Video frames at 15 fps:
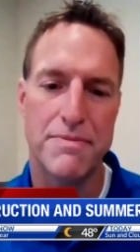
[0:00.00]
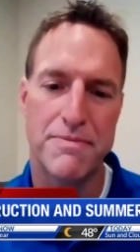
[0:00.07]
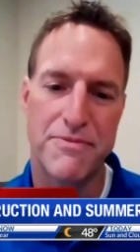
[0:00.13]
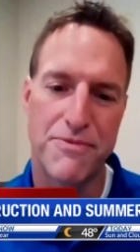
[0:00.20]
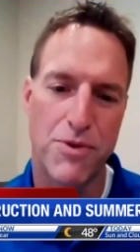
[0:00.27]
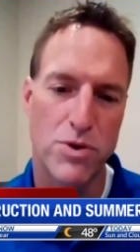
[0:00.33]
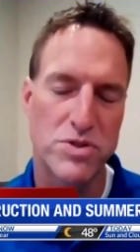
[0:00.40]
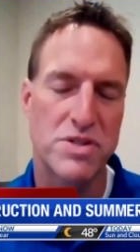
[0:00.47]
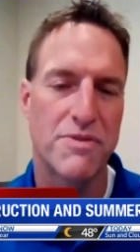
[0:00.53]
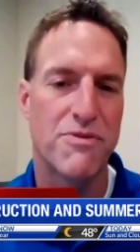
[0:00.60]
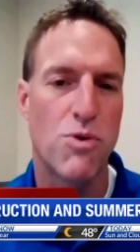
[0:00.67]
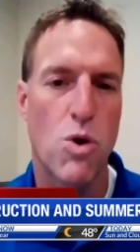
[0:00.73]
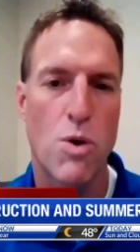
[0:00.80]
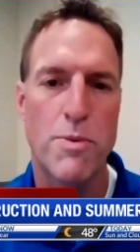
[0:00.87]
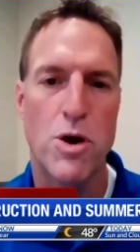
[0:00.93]
first and
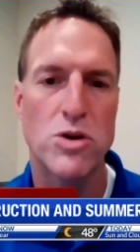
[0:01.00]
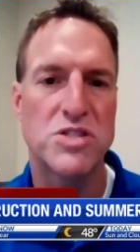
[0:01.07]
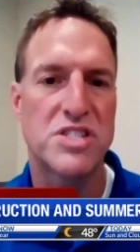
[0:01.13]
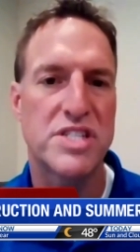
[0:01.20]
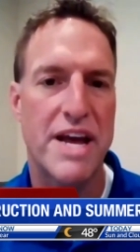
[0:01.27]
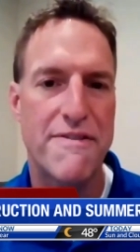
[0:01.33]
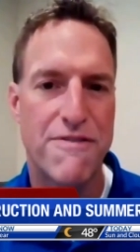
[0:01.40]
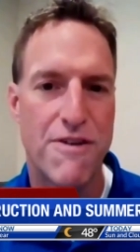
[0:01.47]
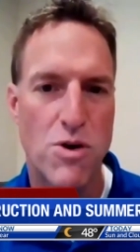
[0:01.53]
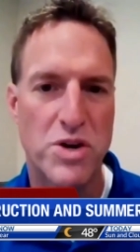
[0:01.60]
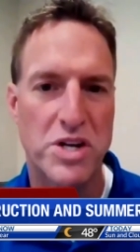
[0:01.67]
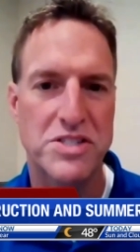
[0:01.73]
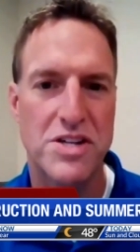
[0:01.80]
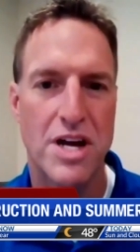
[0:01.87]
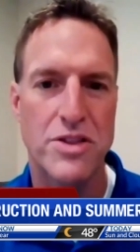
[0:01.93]
foremost, stay
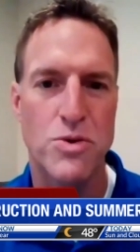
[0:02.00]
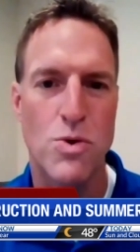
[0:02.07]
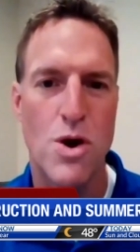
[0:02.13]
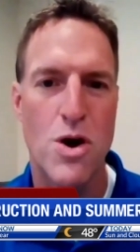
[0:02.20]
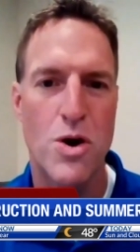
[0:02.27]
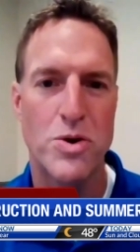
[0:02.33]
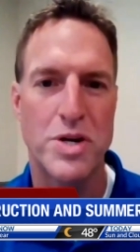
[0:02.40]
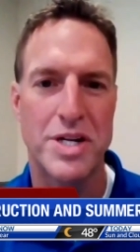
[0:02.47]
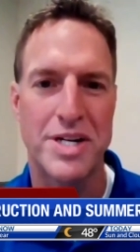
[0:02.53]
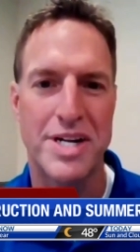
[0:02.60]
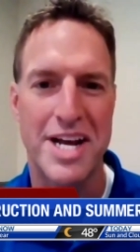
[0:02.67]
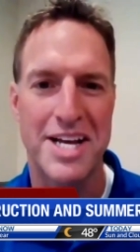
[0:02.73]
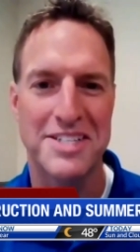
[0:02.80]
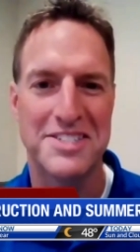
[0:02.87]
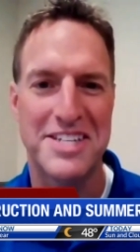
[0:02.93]
focused on the road and,
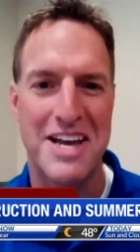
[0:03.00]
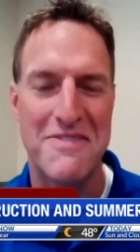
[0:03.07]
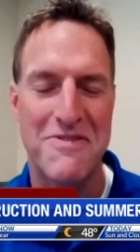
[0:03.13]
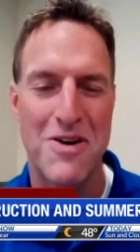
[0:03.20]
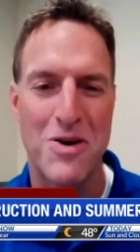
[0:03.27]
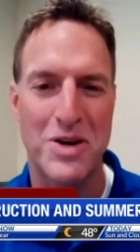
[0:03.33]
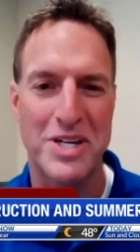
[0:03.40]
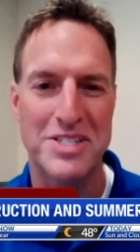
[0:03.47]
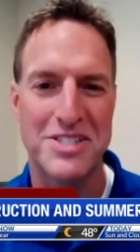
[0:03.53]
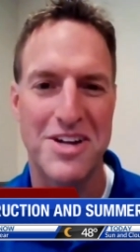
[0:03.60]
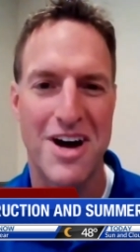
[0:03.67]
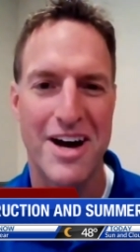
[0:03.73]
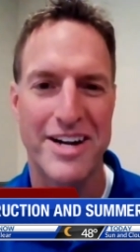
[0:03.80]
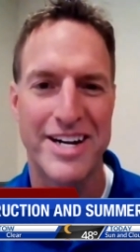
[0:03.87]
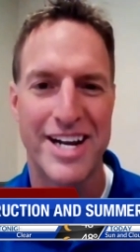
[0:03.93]
and stay focused
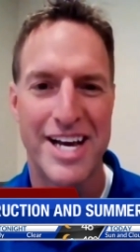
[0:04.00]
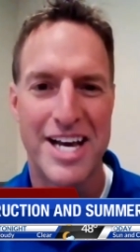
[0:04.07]
on